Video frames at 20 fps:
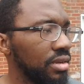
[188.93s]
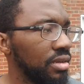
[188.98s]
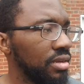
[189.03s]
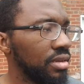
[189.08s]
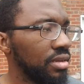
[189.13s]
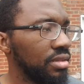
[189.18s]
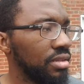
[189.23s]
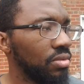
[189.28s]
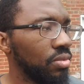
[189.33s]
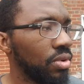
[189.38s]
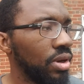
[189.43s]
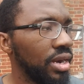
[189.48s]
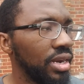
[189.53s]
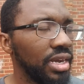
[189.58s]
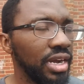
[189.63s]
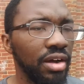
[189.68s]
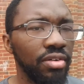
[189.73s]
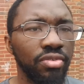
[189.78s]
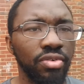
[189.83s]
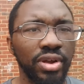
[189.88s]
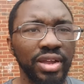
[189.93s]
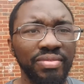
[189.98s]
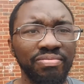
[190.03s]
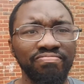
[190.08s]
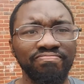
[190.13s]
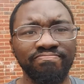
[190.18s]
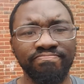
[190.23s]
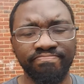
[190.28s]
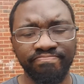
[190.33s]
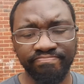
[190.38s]
run covering,
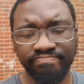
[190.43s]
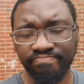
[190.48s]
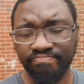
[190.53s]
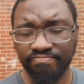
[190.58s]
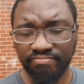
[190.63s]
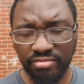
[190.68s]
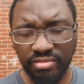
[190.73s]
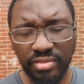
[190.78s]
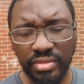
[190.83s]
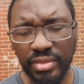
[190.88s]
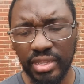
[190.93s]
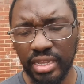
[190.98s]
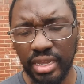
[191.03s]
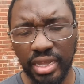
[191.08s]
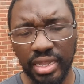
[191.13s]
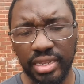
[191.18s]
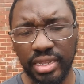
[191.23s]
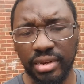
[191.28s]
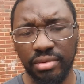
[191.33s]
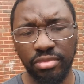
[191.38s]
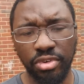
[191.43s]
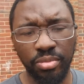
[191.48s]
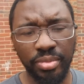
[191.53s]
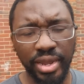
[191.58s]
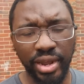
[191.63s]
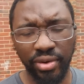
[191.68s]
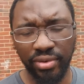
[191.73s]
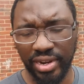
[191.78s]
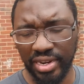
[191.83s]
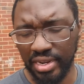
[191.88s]
and then we'll be
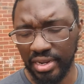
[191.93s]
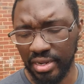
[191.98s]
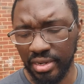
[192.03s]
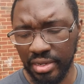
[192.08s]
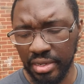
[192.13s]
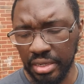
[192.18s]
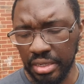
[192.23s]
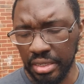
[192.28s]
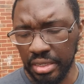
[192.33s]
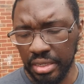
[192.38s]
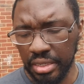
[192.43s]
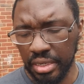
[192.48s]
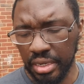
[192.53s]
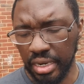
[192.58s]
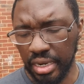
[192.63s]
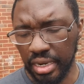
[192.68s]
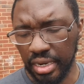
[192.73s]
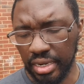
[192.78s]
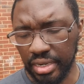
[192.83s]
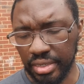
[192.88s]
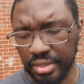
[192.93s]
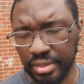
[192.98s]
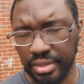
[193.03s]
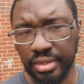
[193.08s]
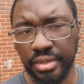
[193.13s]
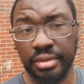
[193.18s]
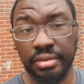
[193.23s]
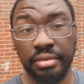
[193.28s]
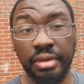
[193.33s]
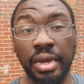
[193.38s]
okay. I'm
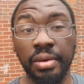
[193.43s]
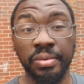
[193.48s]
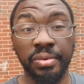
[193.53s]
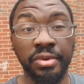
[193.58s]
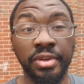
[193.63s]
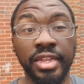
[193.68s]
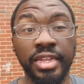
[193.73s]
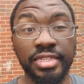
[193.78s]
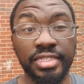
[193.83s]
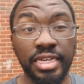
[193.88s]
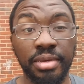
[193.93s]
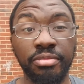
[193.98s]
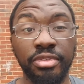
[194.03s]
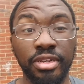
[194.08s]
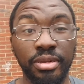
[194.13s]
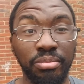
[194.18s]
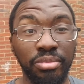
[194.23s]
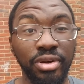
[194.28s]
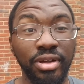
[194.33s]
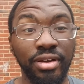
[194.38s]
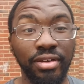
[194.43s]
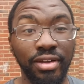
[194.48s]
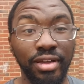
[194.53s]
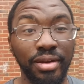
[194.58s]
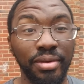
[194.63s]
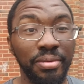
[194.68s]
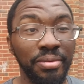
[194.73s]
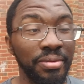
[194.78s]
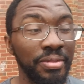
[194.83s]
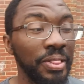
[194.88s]
really tempted to put her in a.
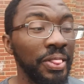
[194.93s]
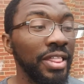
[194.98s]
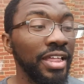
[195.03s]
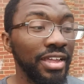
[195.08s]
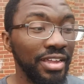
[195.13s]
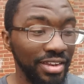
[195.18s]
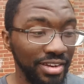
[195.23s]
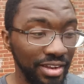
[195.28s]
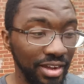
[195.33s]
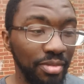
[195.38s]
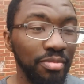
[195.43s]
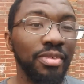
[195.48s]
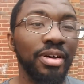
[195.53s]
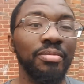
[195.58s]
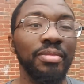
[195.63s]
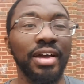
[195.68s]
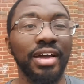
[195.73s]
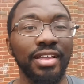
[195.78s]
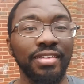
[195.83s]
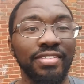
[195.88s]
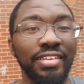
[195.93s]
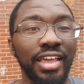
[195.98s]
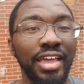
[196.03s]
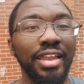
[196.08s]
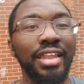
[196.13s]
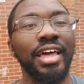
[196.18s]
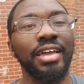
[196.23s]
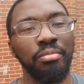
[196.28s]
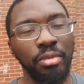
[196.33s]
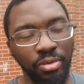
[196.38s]
No, I'm not gonna say it.
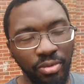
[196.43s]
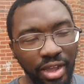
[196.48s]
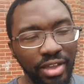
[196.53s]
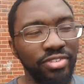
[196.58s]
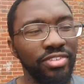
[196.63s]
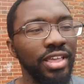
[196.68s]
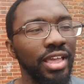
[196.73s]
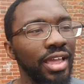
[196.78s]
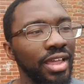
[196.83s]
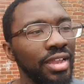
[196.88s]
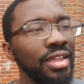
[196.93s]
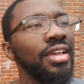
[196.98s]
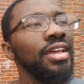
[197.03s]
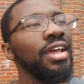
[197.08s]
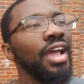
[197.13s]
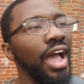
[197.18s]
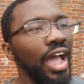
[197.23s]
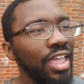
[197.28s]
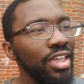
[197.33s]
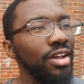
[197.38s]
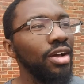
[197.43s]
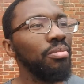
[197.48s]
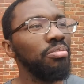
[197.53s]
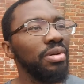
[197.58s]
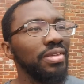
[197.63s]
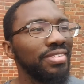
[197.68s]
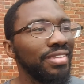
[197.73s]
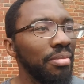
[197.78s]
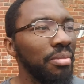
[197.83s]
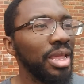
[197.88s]
Like my wife said, "How you gonna put
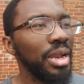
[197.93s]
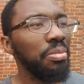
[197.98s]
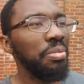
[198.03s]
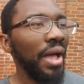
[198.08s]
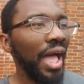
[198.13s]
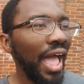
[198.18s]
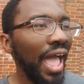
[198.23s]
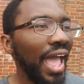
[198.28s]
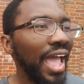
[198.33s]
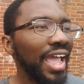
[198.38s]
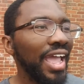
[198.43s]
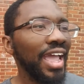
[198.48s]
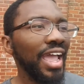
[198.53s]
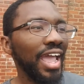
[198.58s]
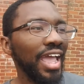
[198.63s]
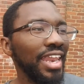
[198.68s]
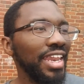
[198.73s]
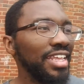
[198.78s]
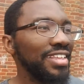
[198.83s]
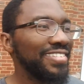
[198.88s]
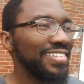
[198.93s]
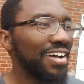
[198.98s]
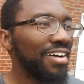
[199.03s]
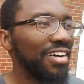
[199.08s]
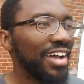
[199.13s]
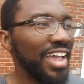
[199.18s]
something in a pot and it's your